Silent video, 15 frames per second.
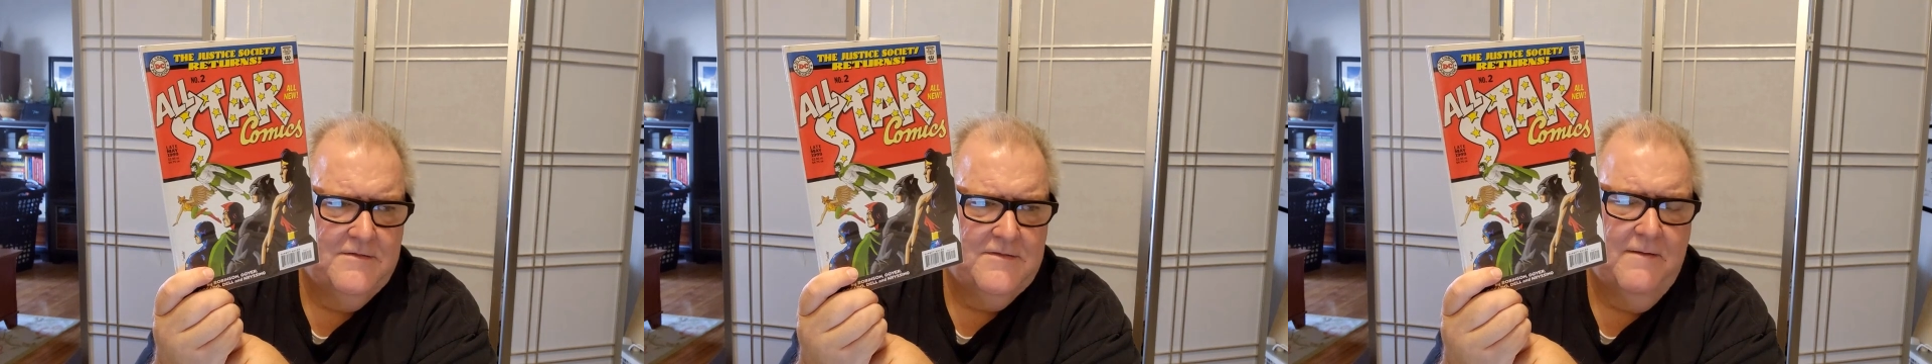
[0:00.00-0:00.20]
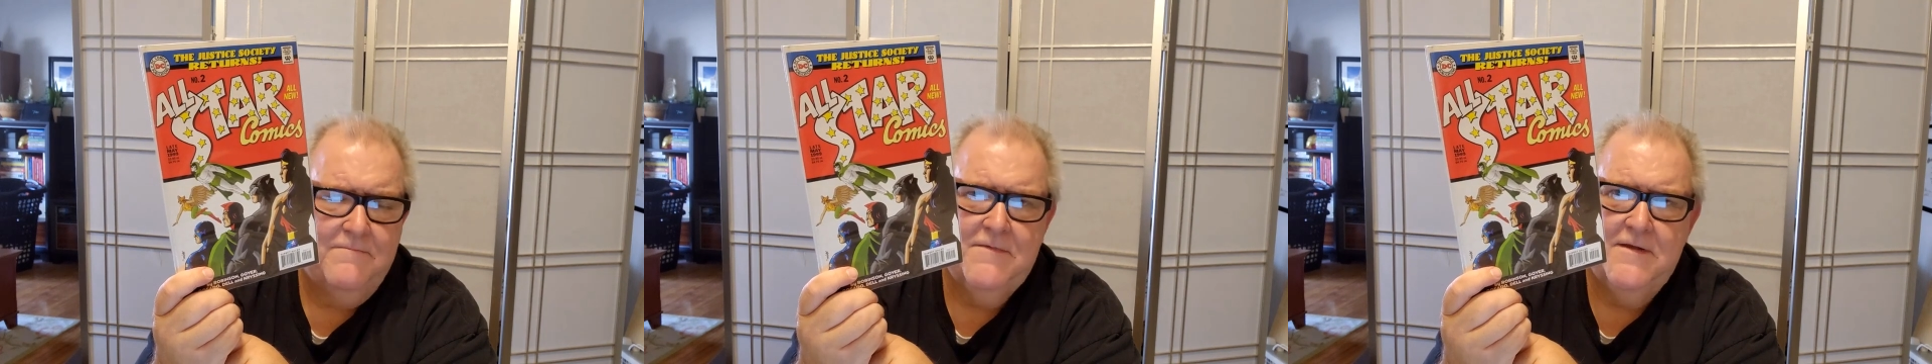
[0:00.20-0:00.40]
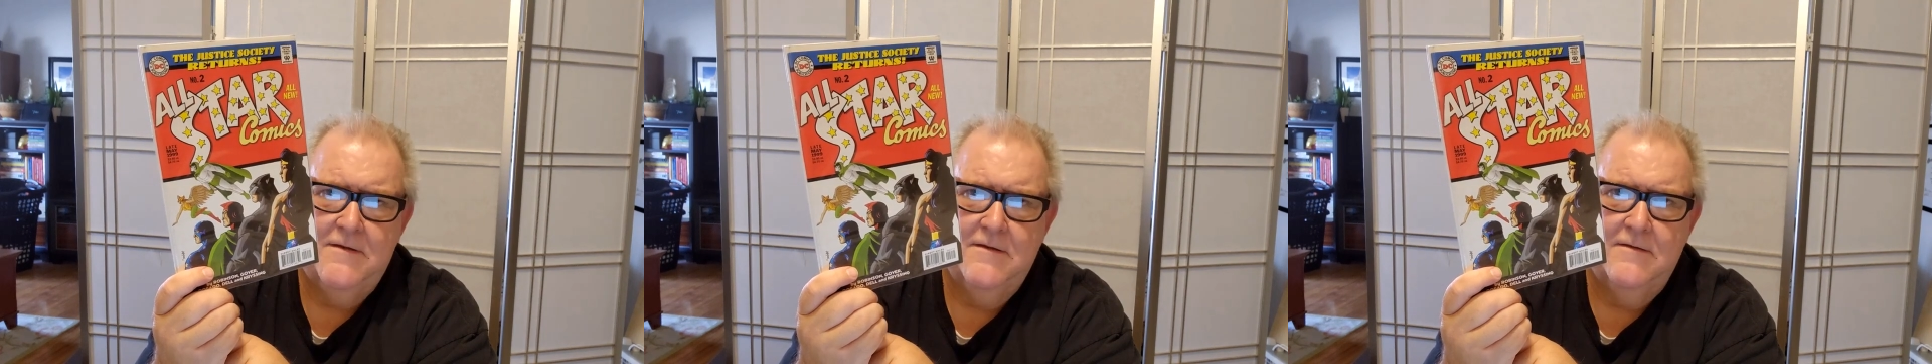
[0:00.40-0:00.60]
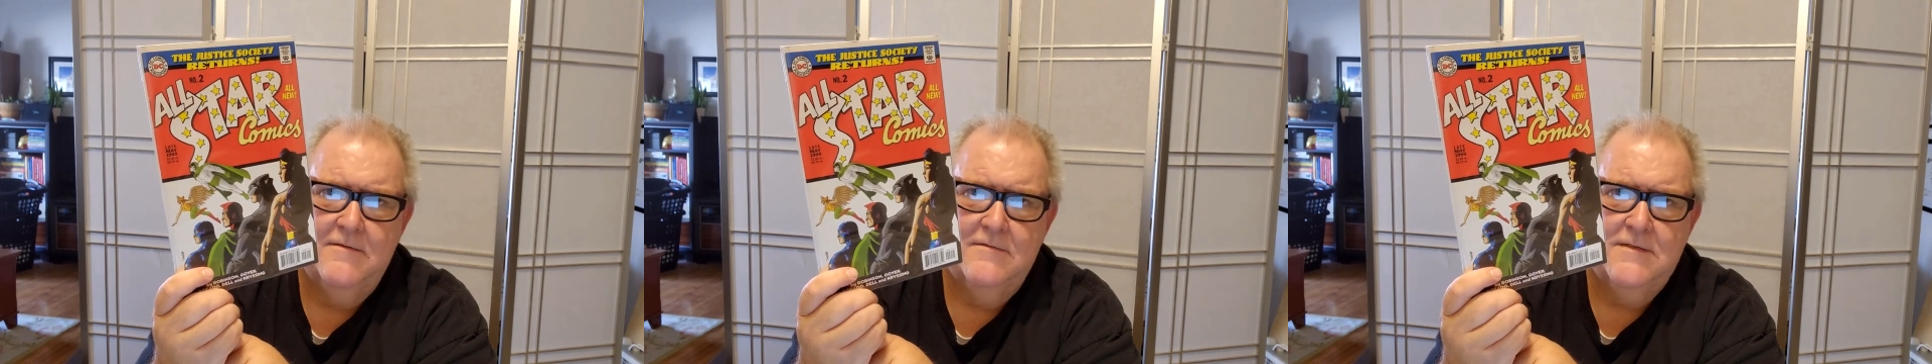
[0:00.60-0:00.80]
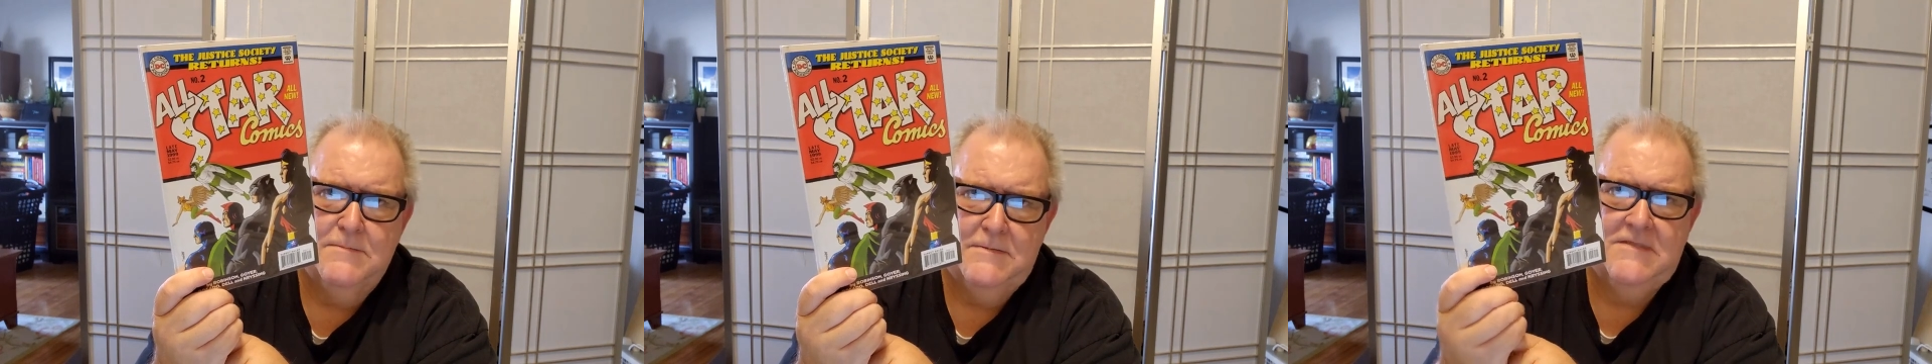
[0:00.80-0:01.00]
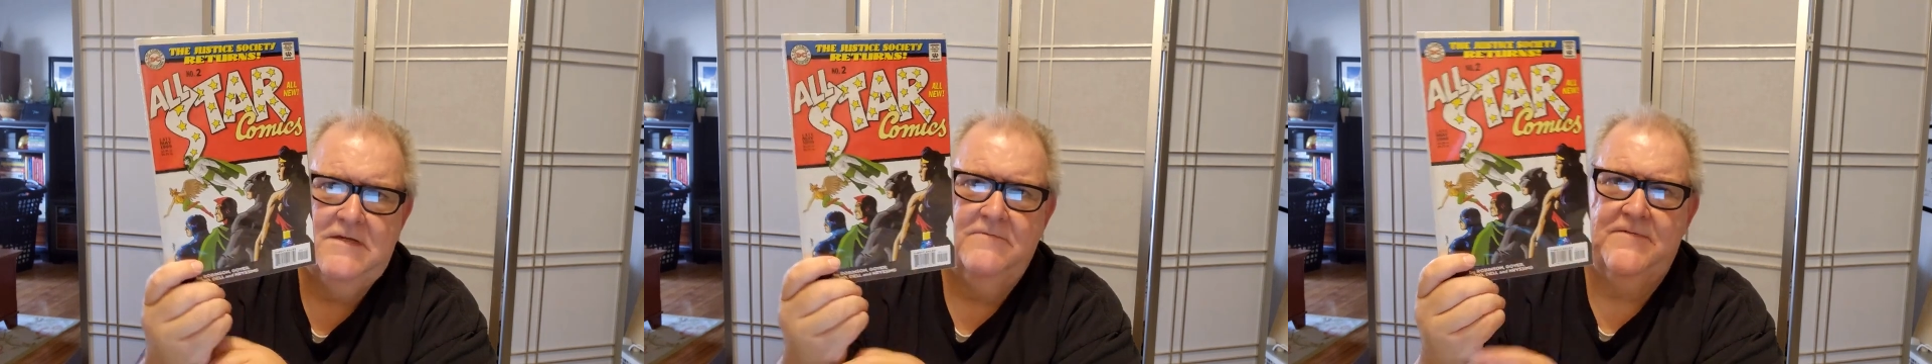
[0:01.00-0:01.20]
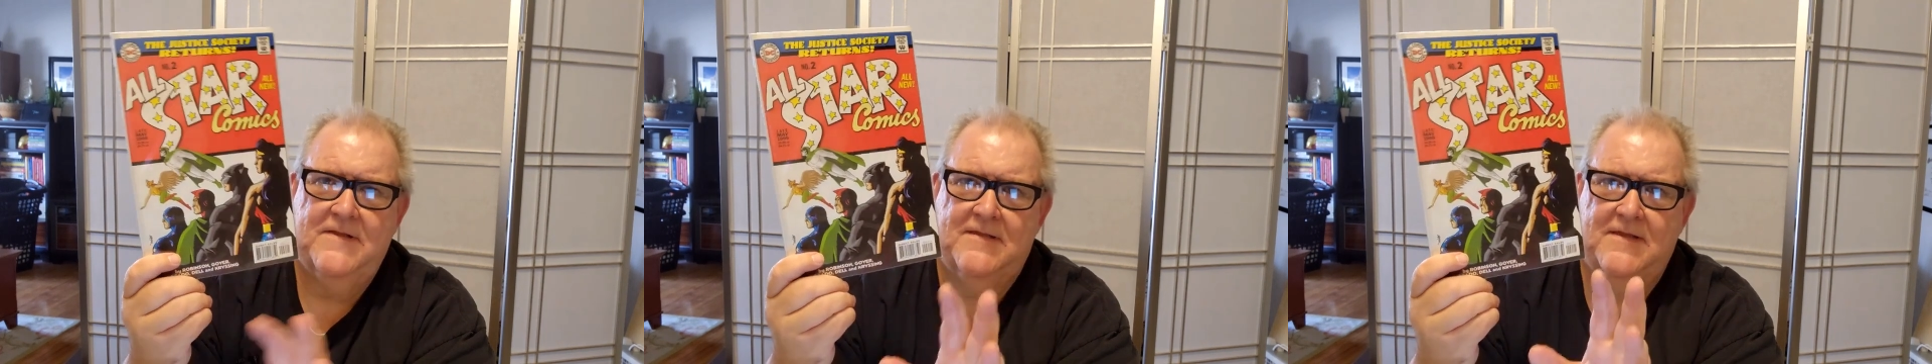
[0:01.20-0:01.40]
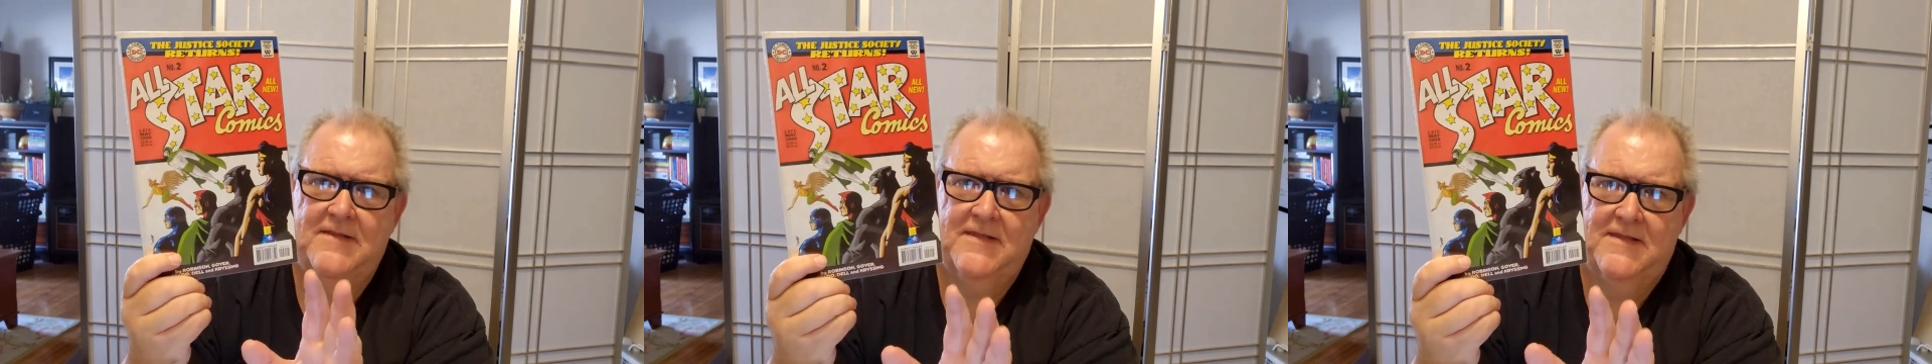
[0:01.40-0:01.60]
something
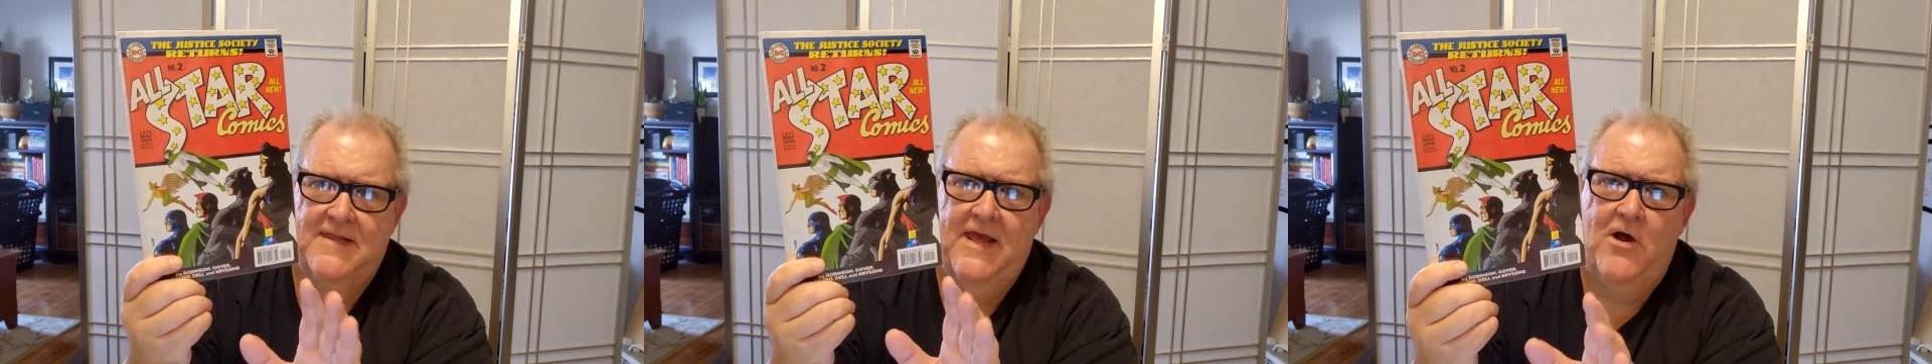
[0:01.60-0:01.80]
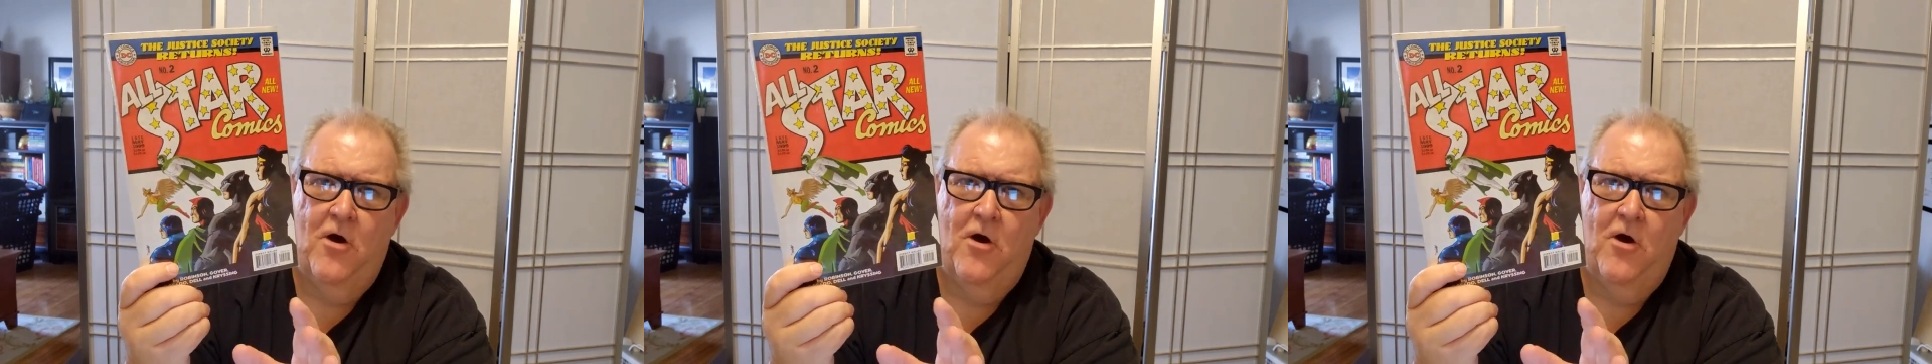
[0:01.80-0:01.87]
specifically they